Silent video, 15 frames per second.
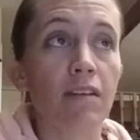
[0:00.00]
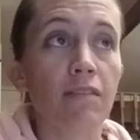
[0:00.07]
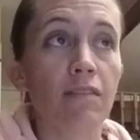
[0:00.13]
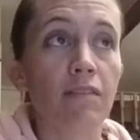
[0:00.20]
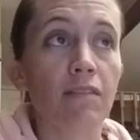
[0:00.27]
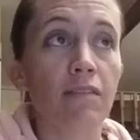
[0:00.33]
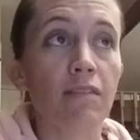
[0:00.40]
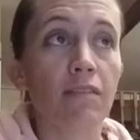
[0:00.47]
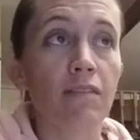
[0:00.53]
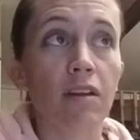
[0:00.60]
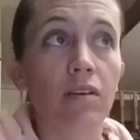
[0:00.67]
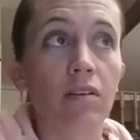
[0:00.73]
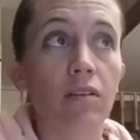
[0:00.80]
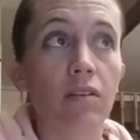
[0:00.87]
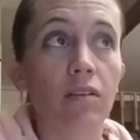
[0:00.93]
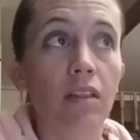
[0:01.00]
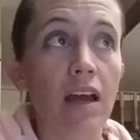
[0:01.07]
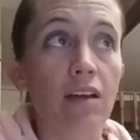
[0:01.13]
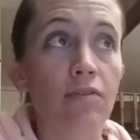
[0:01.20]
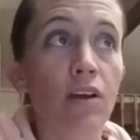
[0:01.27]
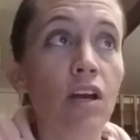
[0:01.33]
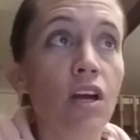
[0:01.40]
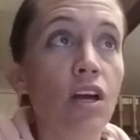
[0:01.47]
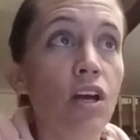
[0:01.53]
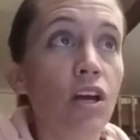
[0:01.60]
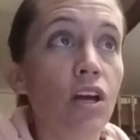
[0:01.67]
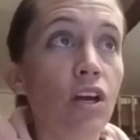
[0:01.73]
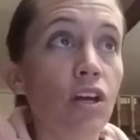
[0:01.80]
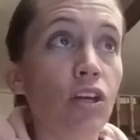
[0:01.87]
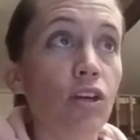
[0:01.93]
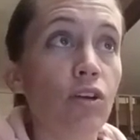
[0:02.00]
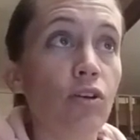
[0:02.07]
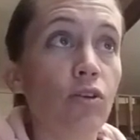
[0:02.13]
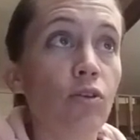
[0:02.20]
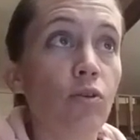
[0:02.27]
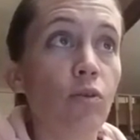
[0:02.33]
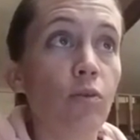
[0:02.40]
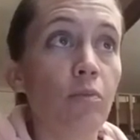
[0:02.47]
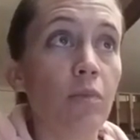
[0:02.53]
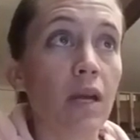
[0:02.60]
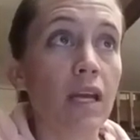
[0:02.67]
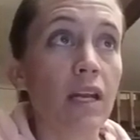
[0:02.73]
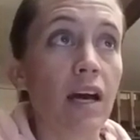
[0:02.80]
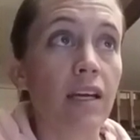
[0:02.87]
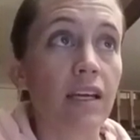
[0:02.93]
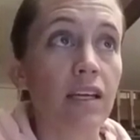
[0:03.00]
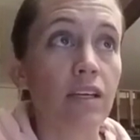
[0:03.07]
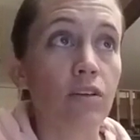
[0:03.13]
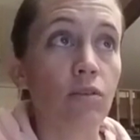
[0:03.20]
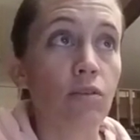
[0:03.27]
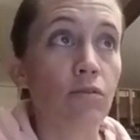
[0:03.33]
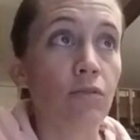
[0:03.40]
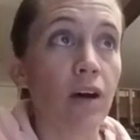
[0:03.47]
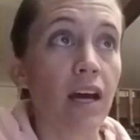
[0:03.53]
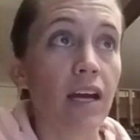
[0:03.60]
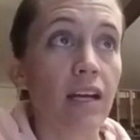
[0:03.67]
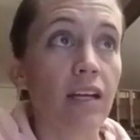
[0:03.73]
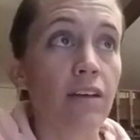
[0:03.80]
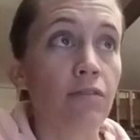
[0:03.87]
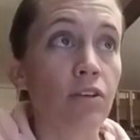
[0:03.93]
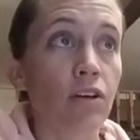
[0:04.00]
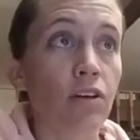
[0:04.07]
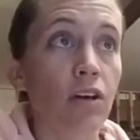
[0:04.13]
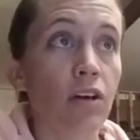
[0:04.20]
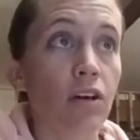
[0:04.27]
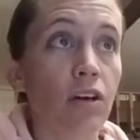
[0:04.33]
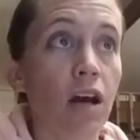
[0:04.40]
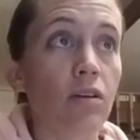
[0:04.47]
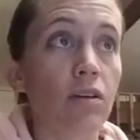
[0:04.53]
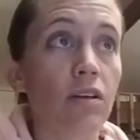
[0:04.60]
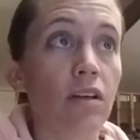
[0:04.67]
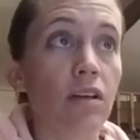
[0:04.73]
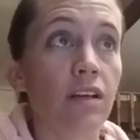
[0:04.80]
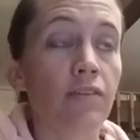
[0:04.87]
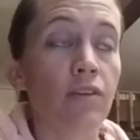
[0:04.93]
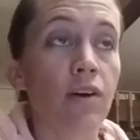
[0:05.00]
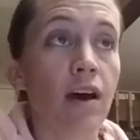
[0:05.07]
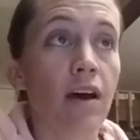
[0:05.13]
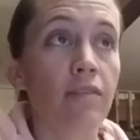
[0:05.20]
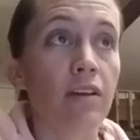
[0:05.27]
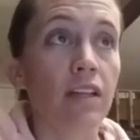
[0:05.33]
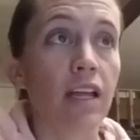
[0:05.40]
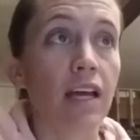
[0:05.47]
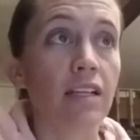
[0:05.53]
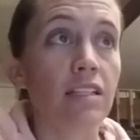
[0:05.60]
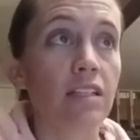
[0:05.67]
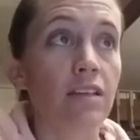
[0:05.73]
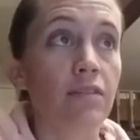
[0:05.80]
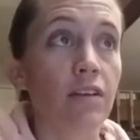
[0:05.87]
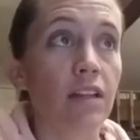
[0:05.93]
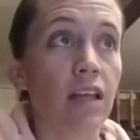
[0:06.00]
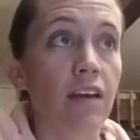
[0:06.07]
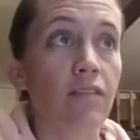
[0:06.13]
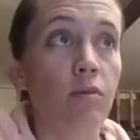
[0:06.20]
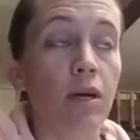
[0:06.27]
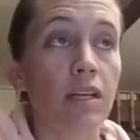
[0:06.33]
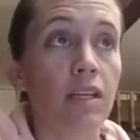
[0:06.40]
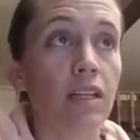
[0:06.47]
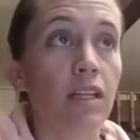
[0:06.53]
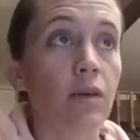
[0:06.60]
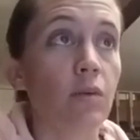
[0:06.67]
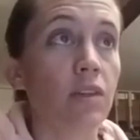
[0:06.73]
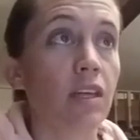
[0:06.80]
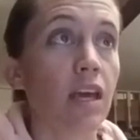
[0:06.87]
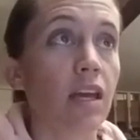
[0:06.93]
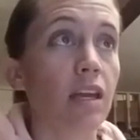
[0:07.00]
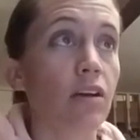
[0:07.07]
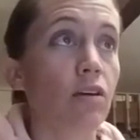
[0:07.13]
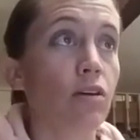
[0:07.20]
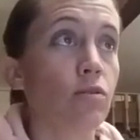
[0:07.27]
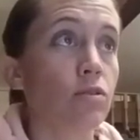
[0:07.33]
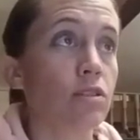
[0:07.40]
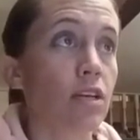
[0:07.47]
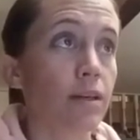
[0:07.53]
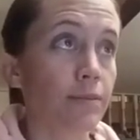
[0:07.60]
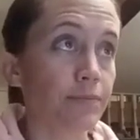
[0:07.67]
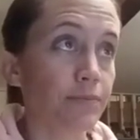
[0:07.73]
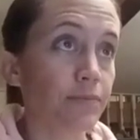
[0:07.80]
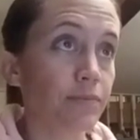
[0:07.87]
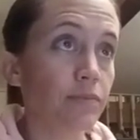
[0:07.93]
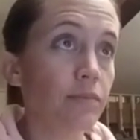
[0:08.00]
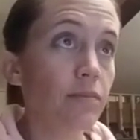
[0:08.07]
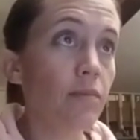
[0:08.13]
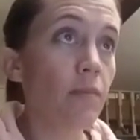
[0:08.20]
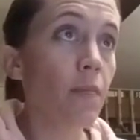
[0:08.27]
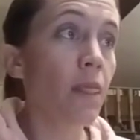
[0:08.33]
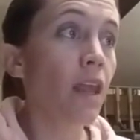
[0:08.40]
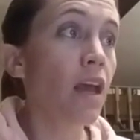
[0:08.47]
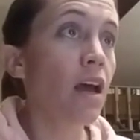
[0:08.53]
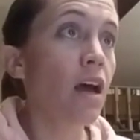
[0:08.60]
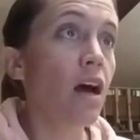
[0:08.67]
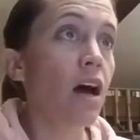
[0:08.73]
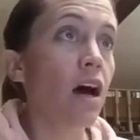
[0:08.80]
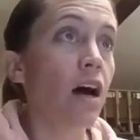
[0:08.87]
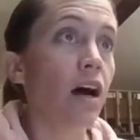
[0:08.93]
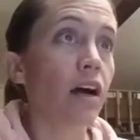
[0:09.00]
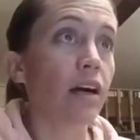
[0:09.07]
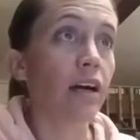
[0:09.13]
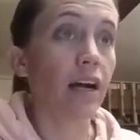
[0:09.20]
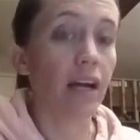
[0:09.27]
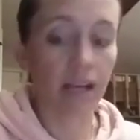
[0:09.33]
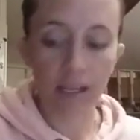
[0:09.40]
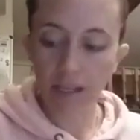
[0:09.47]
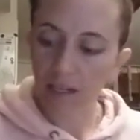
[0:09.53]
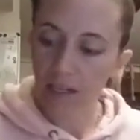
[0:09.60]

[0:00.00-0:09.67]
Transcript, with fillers: Facebook Live, you may not get notified if you're not if you haven't liked Living Life Abundantly with Katy Acosta. All right.